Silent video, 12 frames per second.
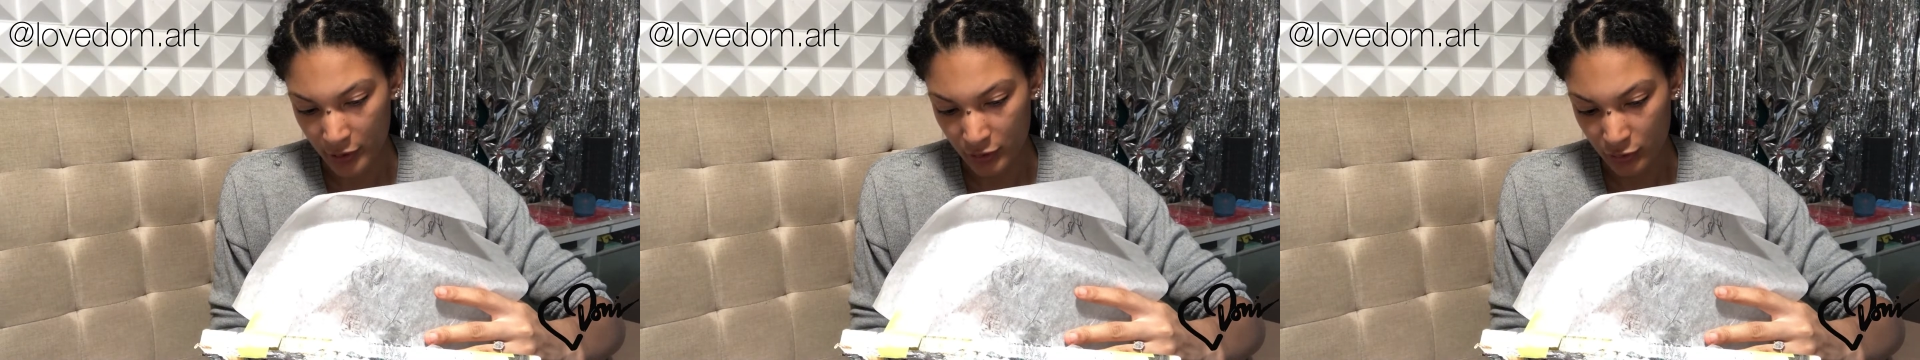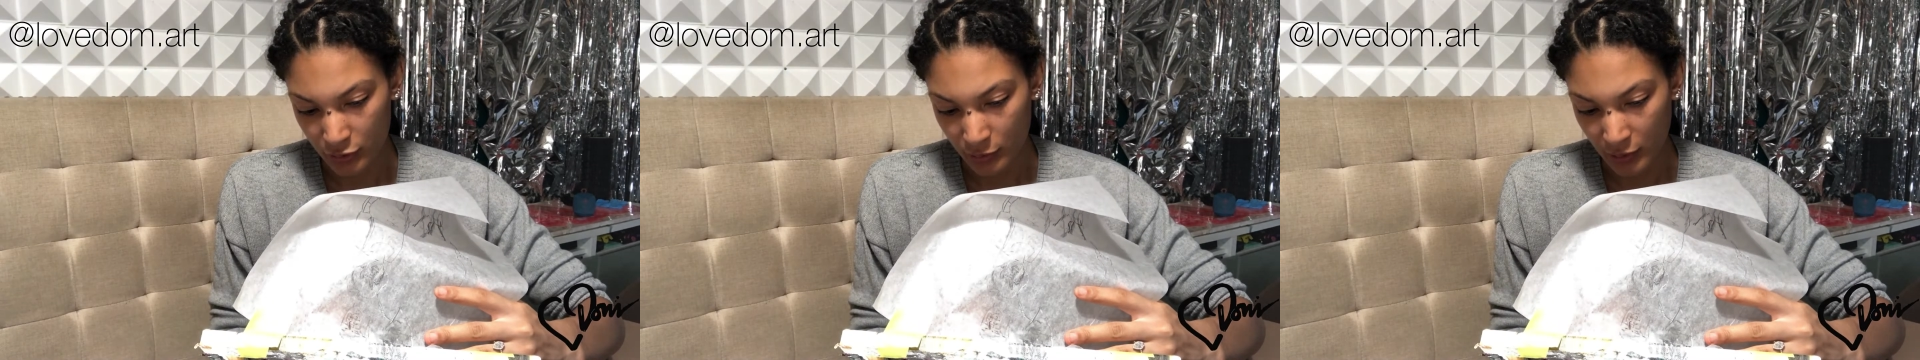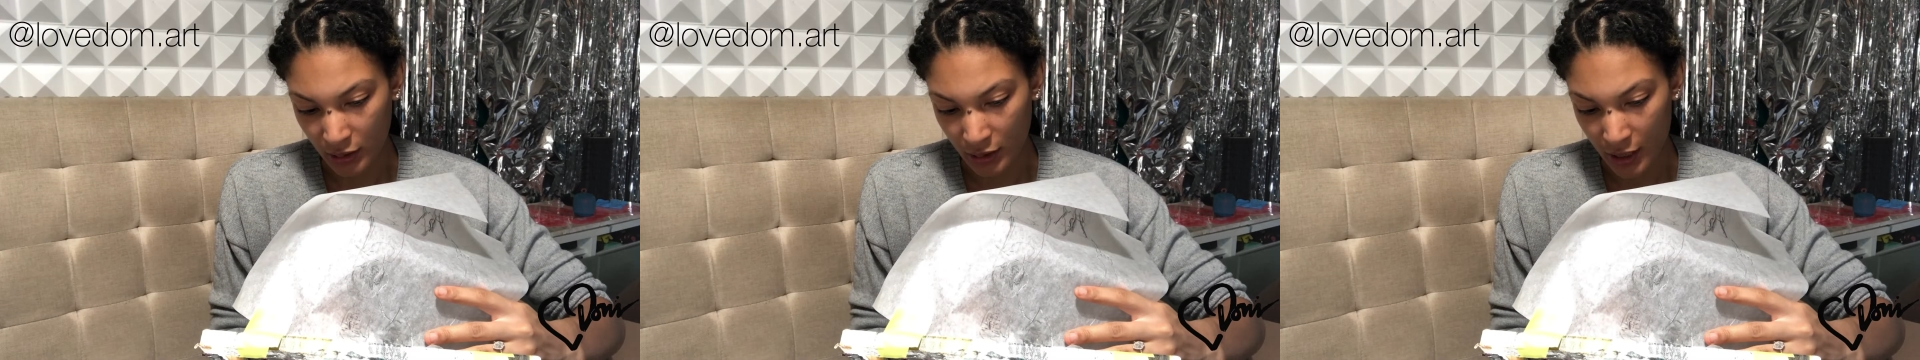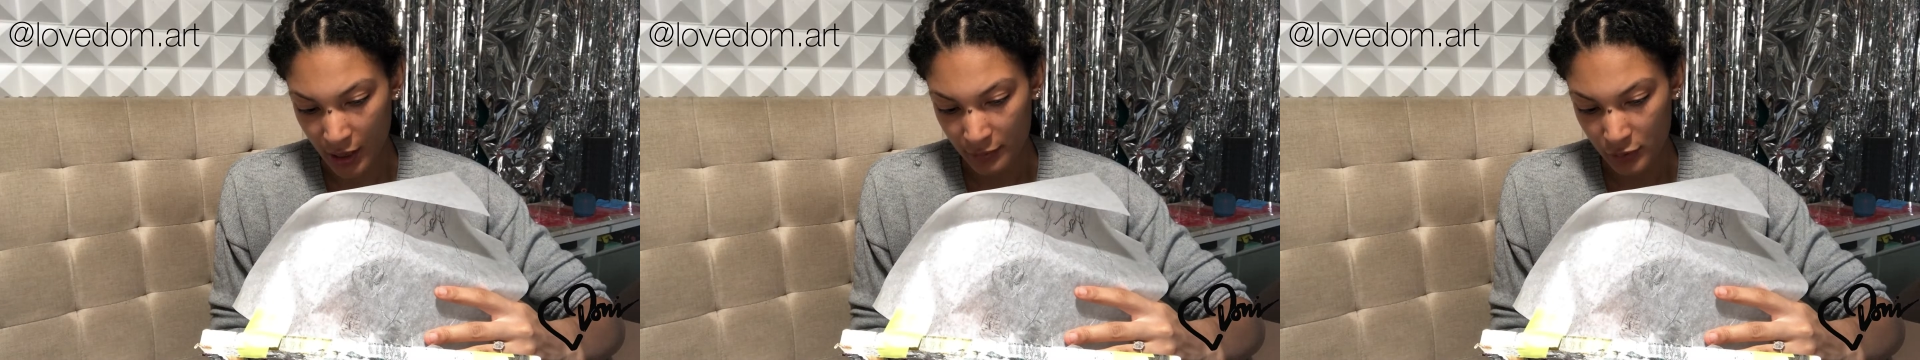social media
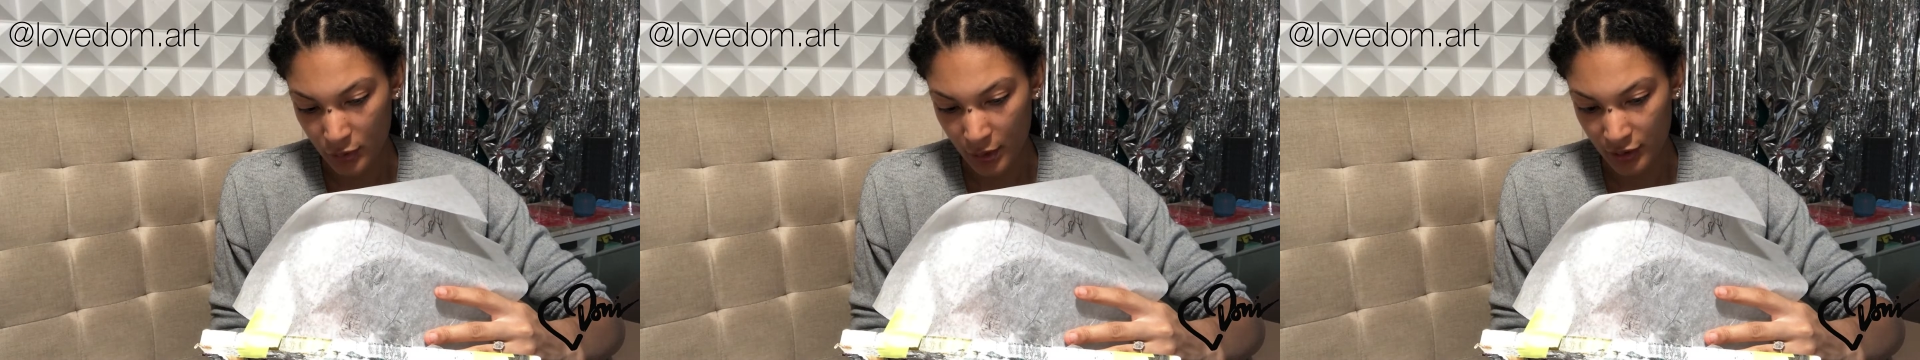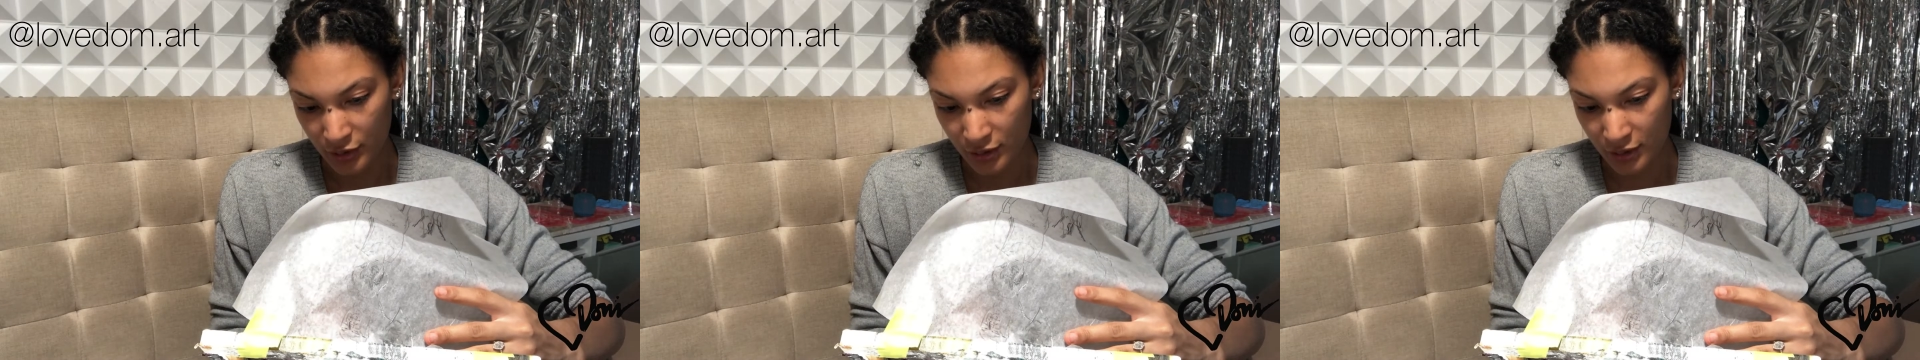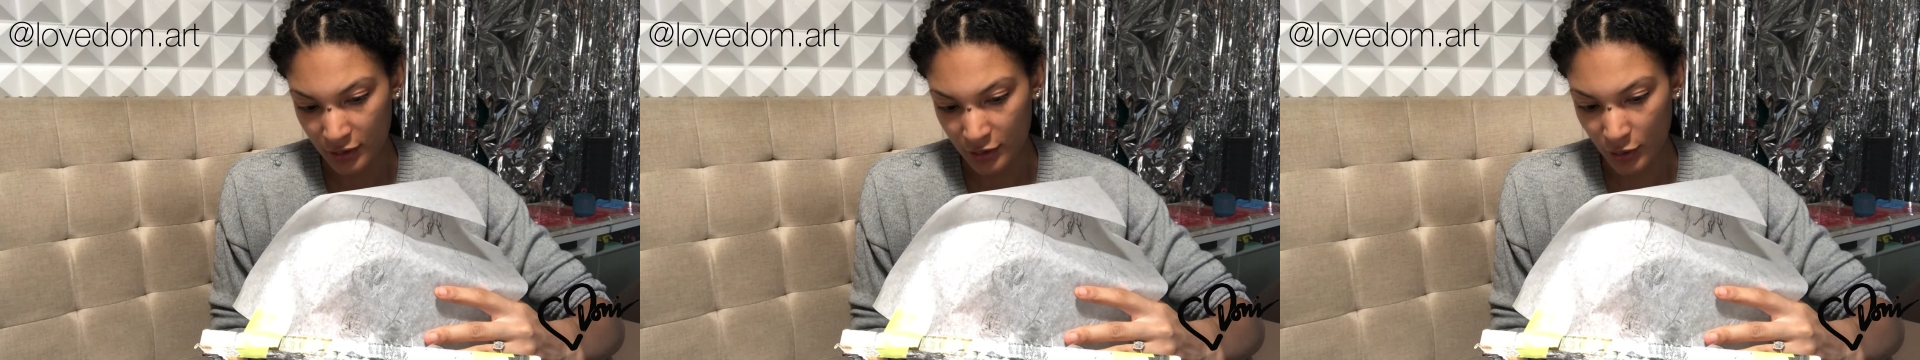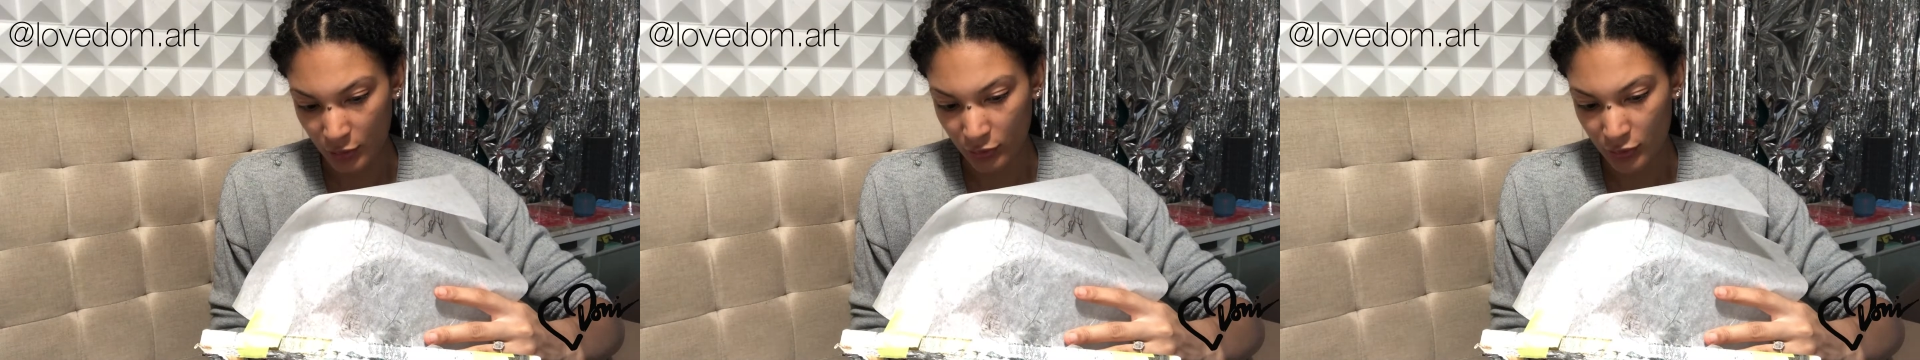apps so I just
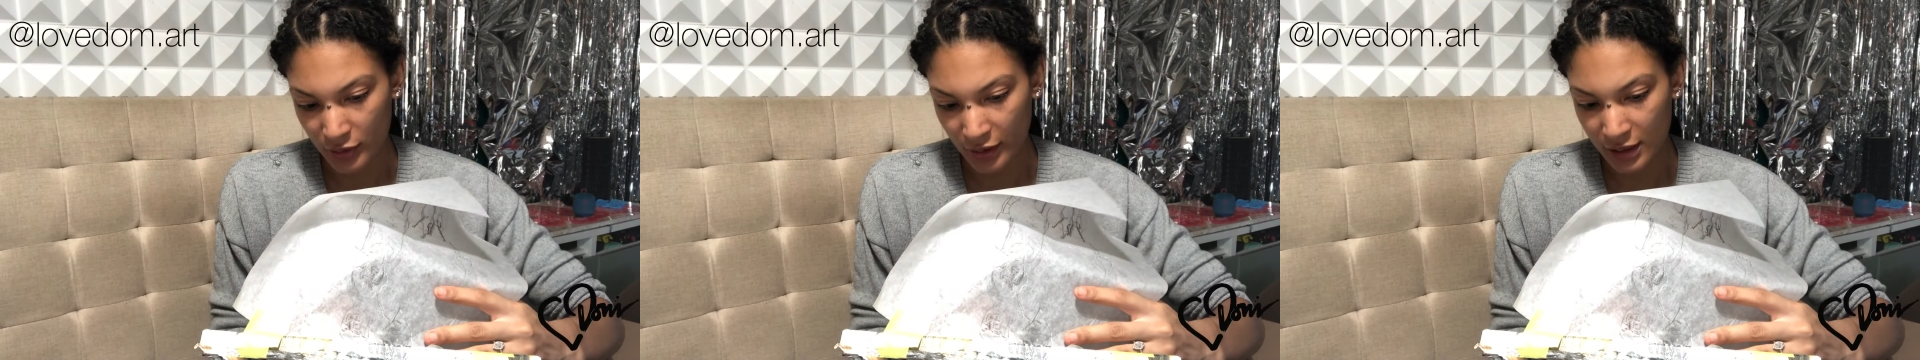don't use it.